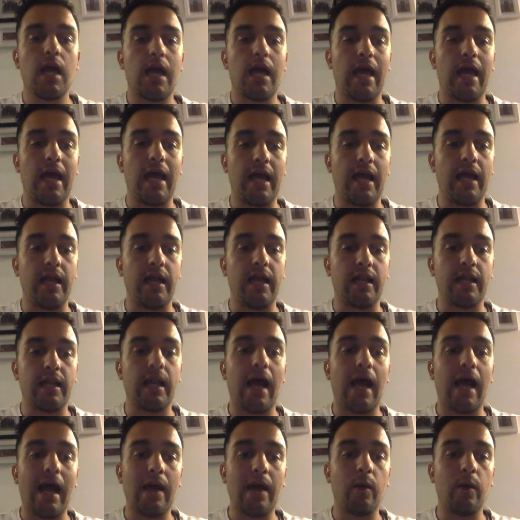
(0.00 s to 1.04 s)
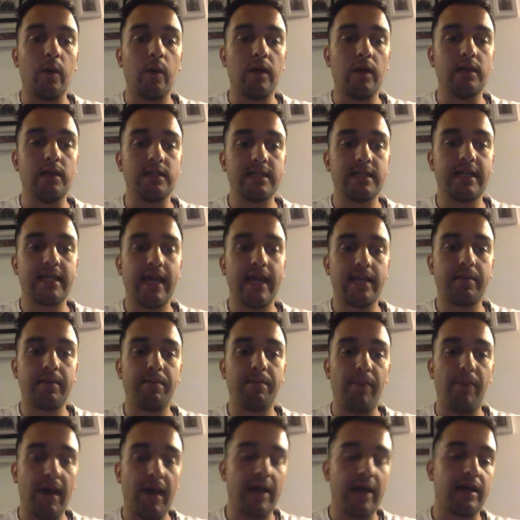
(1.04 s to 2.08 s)
and I will get
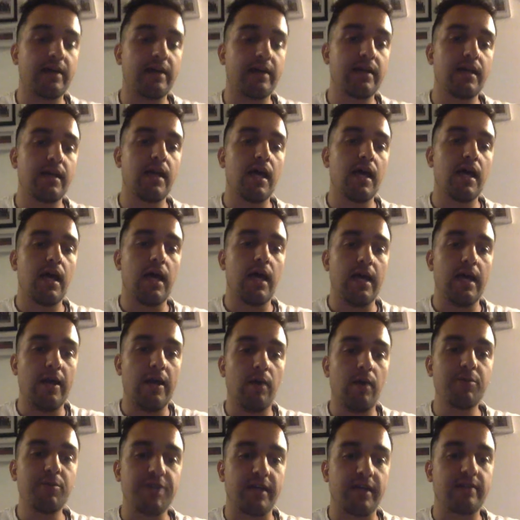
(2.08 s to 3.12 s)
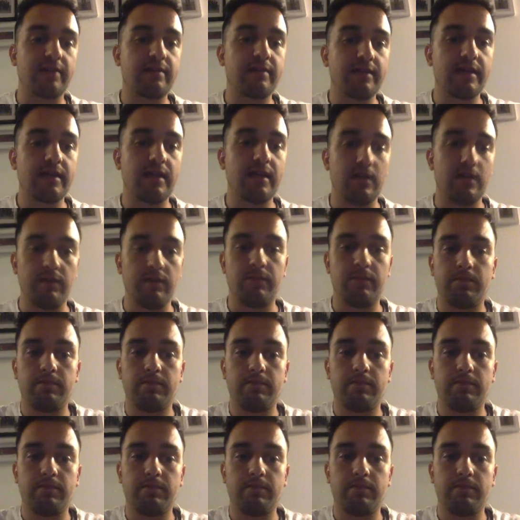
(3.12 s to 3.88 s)
back an object called